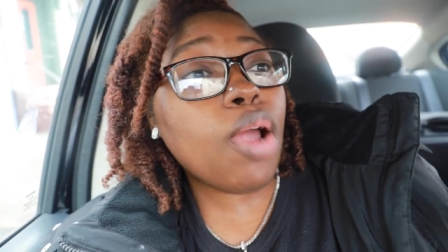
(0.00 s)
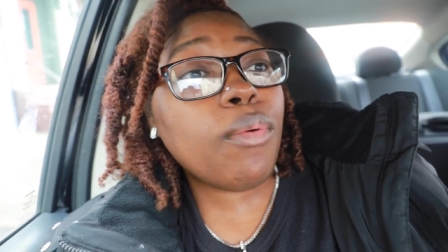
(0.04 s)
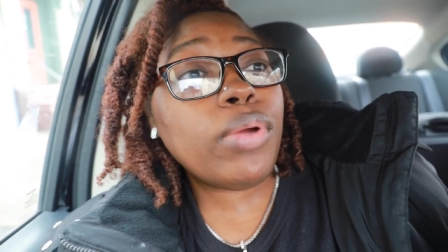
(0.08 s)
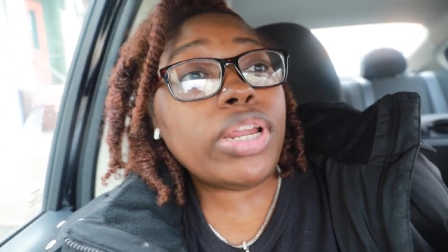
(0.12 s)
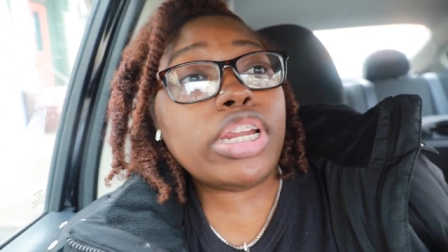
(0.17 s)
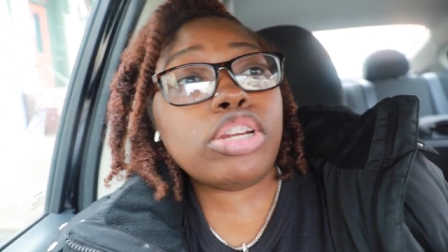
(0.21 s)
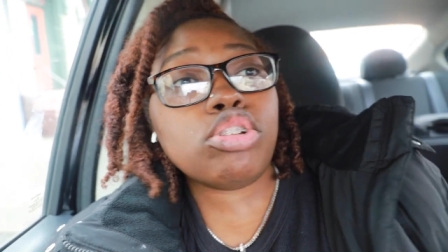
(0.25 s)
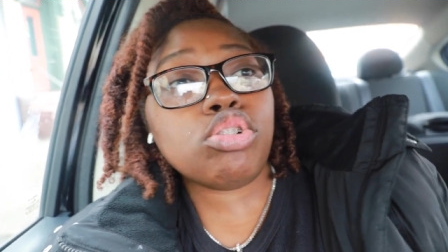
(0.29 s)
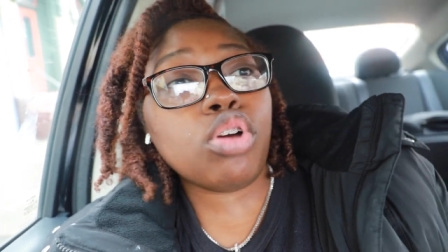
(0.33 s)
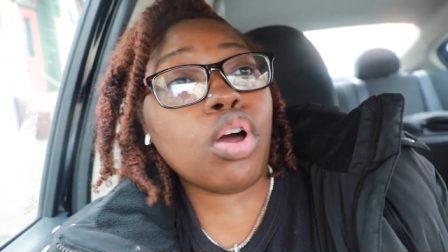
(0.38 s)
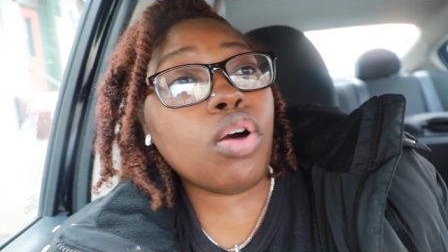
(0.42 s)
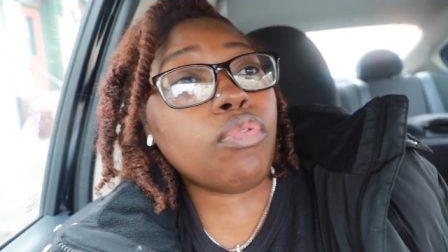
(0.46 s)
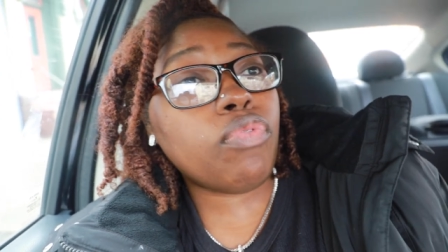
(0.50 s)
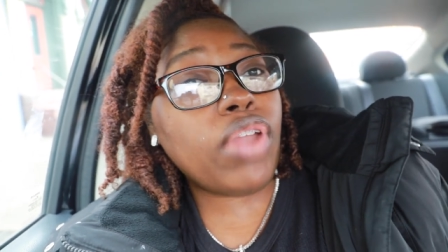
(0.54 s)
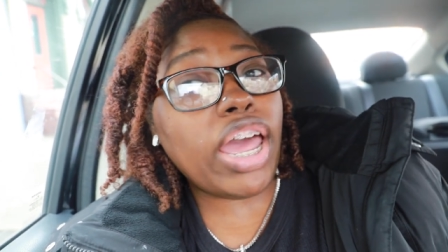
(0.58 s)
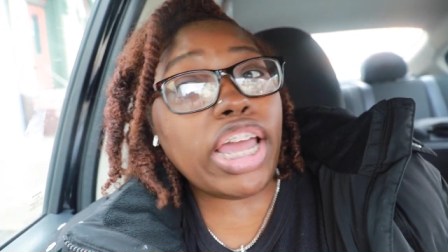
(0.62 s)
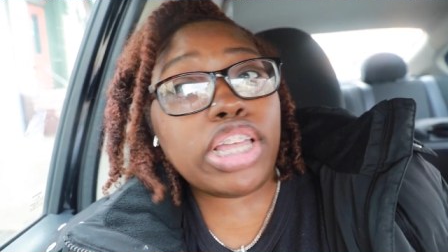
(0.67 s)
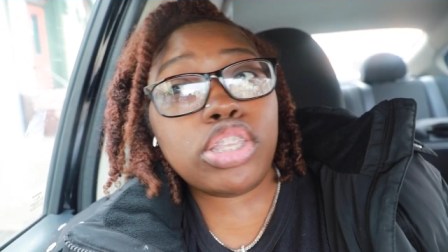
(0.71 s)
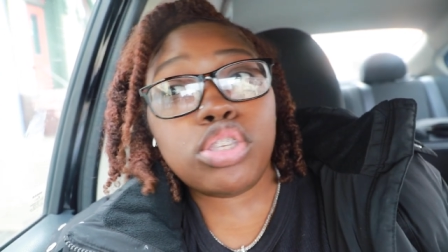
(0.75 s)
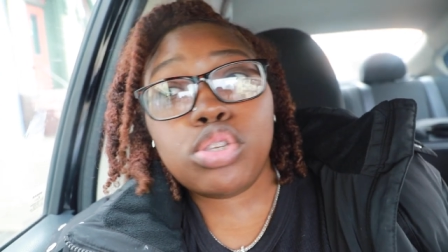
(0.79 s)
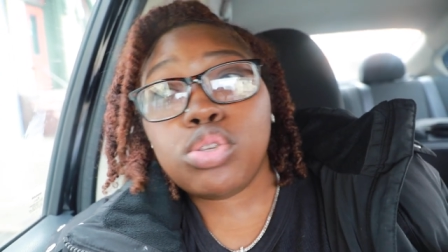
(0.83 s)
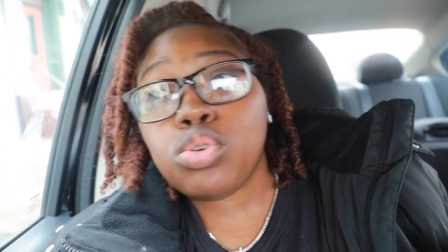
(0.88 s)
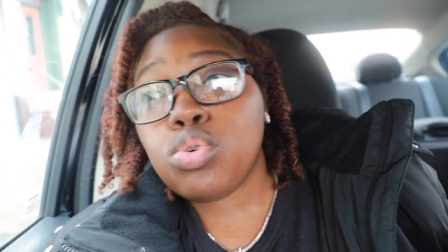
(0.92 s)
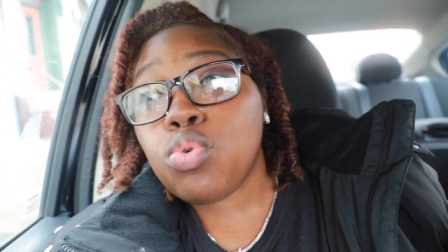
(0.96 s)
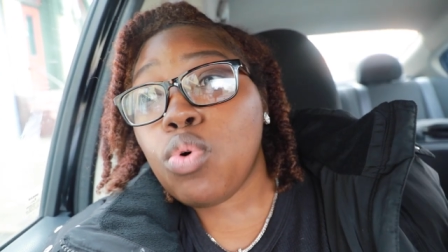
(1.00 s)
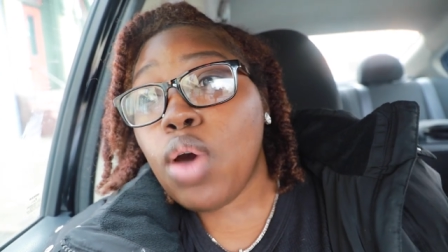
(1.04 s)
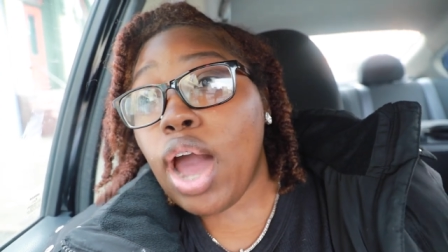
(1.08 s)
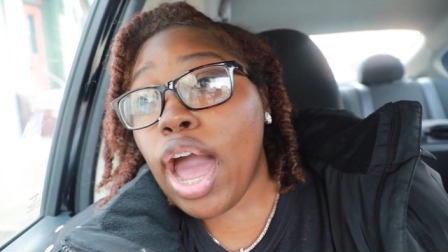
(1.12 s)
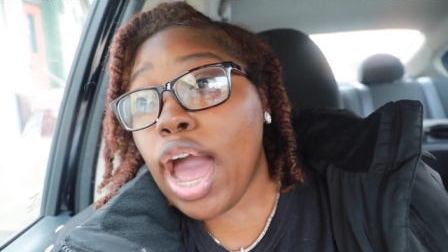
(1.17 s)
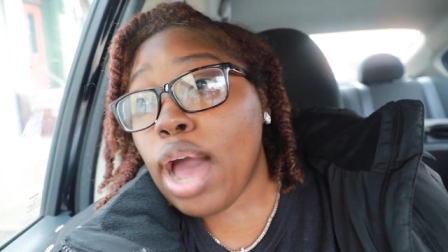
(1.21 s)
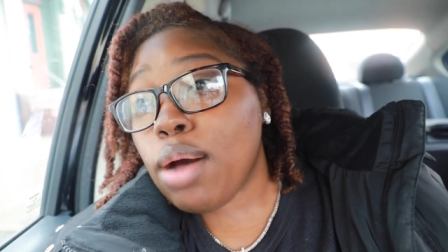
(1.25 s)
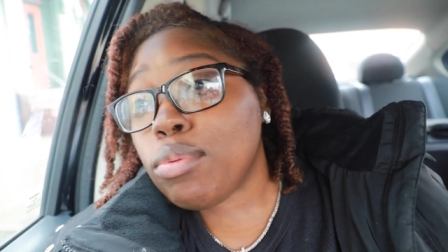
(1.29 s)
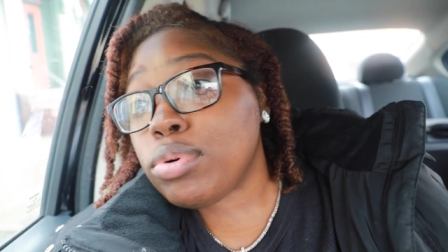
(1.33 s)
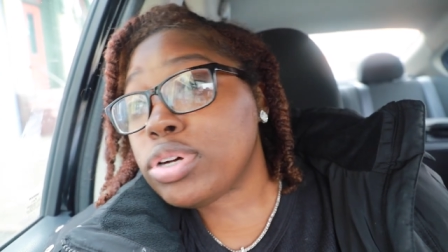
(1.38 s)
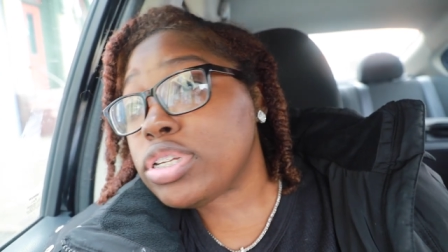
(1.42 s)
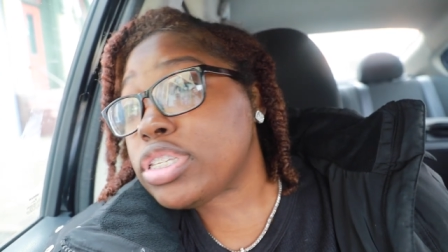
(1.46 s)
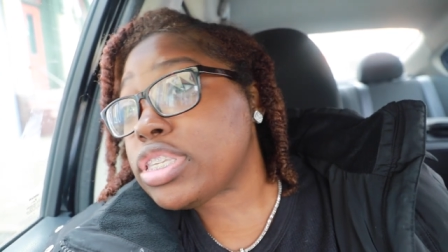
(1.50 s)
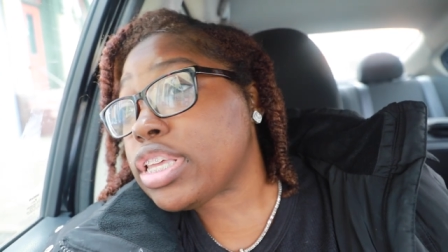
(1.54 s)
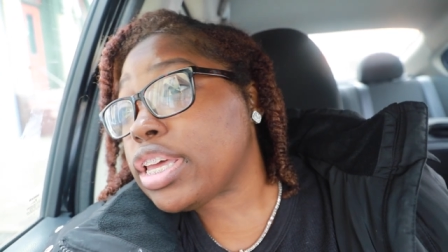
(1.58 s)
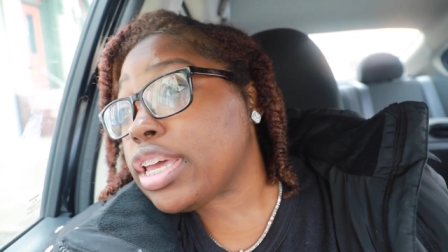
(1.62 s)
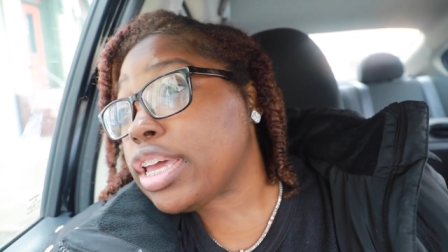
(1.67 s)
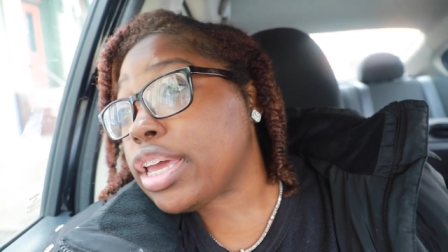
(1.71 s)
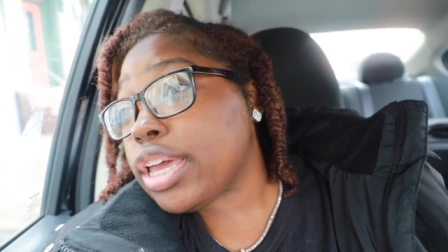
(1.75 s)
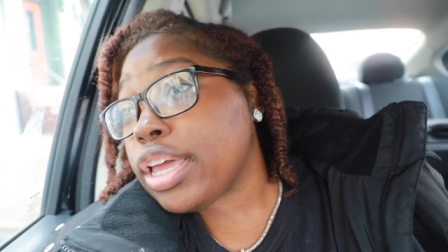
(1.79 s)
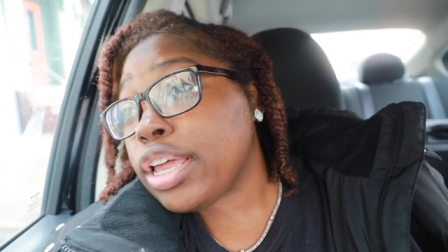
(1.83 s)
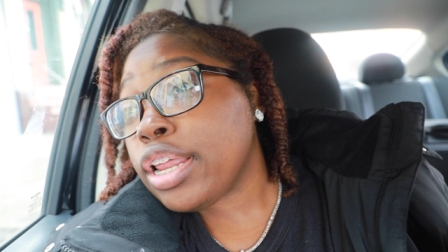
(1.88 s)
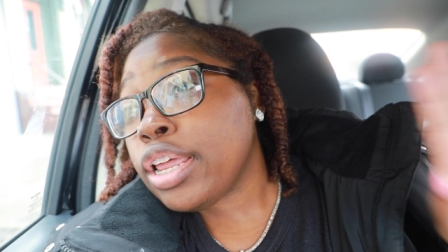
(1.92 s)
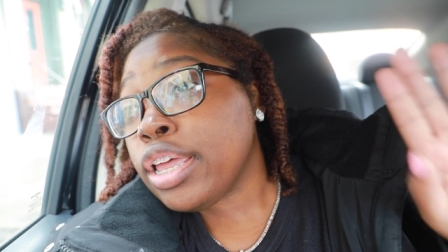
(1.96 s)
already drove like two hours
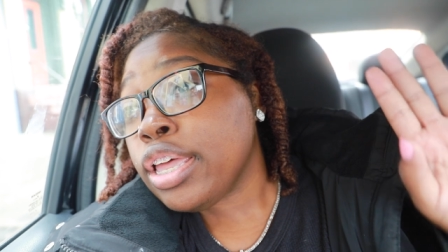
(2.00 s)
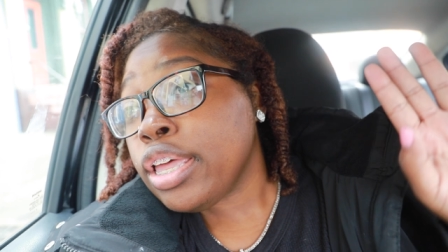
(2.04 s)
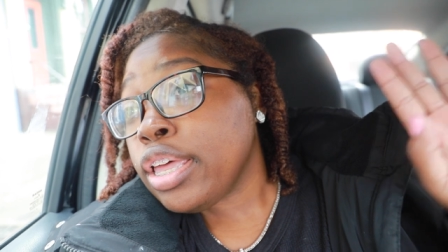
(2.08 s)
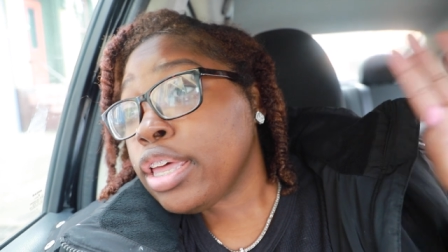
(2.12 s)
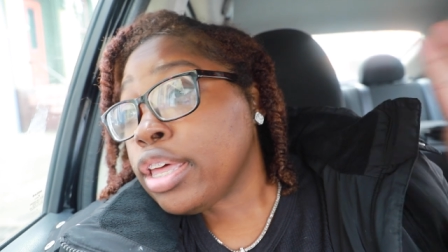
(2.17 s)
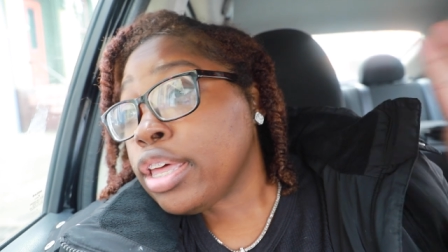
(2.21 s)
and